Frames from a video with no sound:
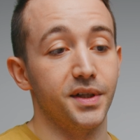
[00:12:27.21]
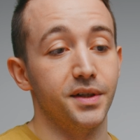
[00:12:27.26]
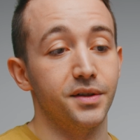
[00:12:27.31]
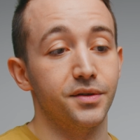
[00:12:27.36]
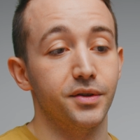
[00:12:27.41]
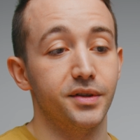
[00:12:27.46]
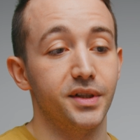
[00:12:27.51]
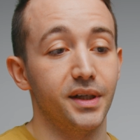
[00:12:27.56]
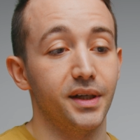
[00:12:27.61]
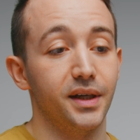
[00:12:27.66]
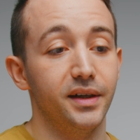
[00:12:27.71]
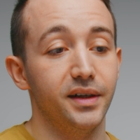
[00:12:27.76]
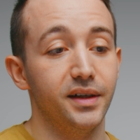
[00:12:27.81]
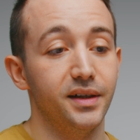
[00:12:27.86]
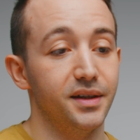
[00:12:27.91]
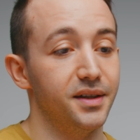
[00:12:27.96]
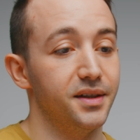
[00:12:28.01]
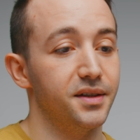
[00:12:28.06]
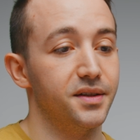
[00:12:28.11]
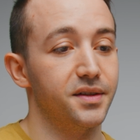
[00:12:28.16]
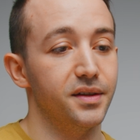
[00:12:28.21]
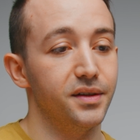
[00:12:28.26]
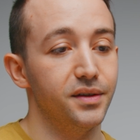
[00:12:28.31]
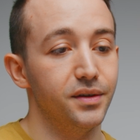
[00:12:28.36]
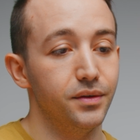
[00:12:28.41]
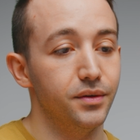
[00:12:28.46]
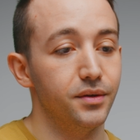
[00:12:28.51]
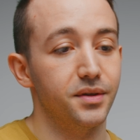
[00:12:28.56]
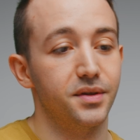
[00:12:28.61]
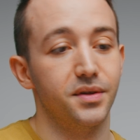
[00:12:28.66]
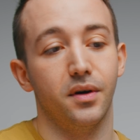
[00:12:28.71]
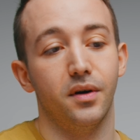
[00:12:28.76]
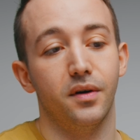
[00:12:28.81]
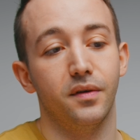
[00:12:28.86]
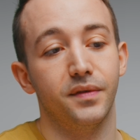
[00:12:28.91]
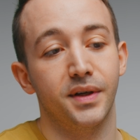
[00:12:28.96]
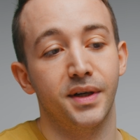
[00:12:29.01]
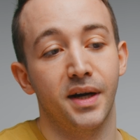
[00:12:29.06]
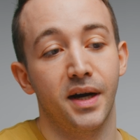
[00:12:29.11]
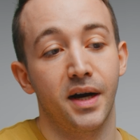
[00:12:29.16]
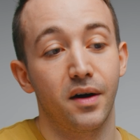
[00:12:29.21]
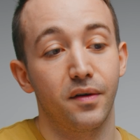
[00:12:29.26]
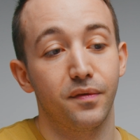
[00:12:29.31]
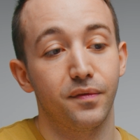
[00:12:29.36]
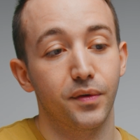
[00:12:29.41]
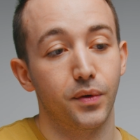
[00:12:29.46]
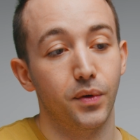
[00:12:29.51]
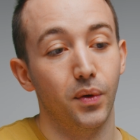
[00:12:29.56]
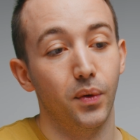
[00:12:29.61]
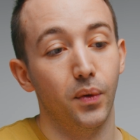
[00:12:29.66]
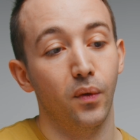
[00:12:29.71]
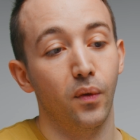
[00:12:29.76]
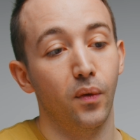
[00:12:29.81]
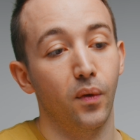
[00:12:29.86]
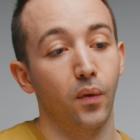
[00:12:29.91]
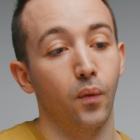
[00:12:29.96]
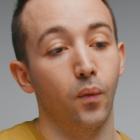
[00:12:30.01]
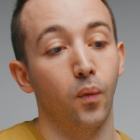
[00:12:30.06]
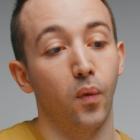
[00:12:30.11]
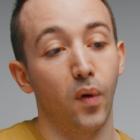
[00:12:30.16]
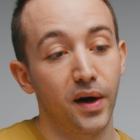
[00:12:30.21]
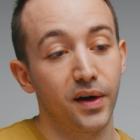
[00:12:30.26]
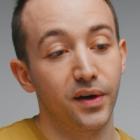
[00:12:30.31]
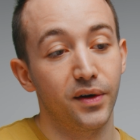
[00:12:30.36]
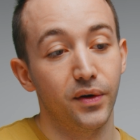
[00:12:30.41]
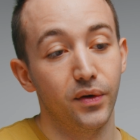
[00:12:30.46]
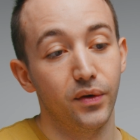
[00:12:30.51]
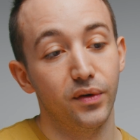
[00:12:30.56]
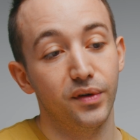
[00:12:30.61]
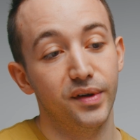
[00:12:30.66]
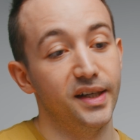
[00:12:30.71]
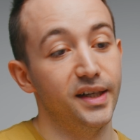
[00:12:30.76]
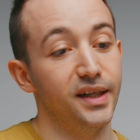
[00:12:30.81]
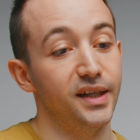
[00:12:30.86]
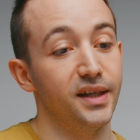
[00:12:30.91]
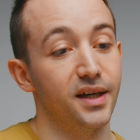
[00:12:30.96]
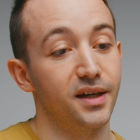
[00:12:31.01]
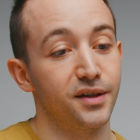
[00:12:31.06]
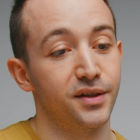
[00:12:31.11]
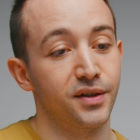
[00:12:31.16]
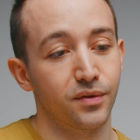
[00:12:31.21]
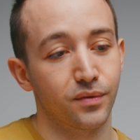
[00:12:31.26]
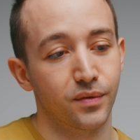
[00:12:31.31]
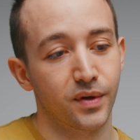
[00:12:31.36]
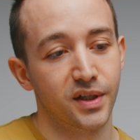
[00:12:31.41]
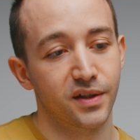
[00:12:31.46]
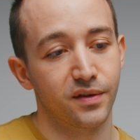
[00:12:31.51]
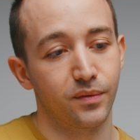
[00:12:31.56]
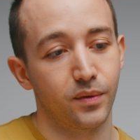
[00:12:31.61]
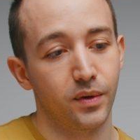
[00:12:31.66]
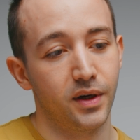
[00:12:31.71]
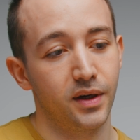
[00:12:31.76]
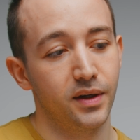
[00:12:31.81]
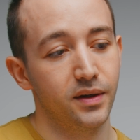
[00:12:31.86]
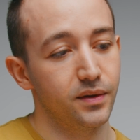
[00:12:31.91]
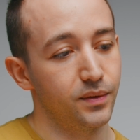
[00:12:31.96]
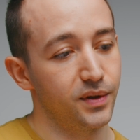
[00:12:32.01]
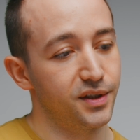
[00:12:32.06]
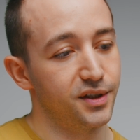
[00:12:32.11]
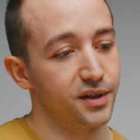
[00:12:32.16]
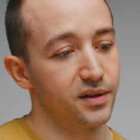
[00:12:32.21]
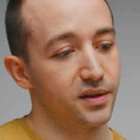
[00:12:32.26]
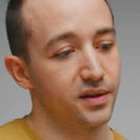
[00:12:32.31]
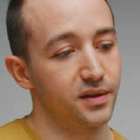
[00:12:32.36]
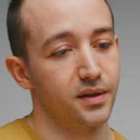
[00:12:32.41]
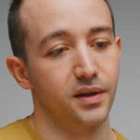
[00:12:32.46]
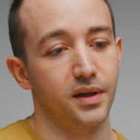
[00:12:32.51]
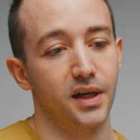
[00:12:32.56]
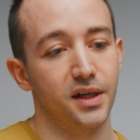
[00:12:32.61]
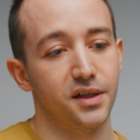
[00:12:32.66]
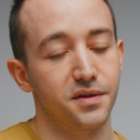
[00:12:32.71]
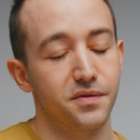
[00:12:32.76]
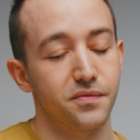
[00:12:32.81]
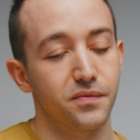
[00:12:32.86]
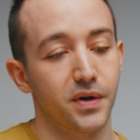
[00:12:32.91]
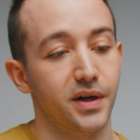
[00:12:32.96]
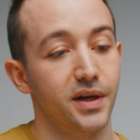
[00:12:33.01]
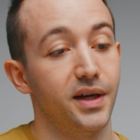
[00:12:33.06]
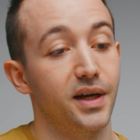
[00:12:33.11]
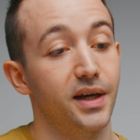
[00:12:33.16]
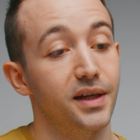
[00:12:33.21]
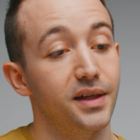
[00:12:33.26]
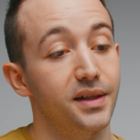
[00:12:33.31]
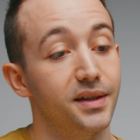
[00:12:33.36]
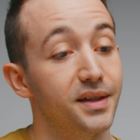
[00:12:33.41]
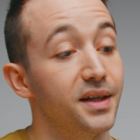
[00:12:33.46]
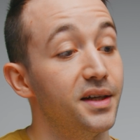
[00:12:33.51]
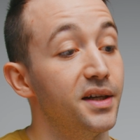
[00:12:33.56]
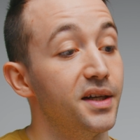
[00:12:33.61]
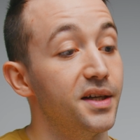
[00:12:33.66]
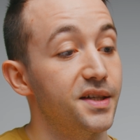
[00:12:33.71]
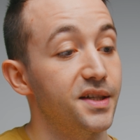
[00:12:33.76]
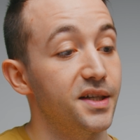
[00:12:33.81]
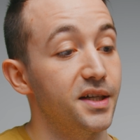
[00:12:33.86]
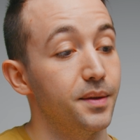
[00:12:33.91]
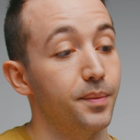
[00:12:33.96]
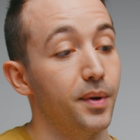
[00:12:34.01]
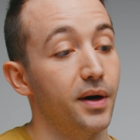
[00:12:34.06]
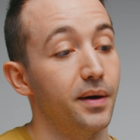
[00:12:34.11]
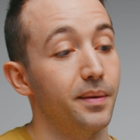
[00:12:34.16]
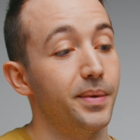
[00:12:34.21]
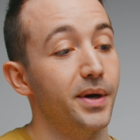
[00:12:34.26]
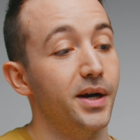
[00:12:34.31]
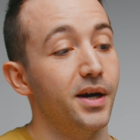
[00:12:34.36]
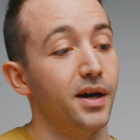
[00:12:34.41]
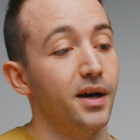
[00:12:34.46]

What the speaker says: interesting here is the use of an alpha cool 1U ES reservoir, which is actually running a DDC pump.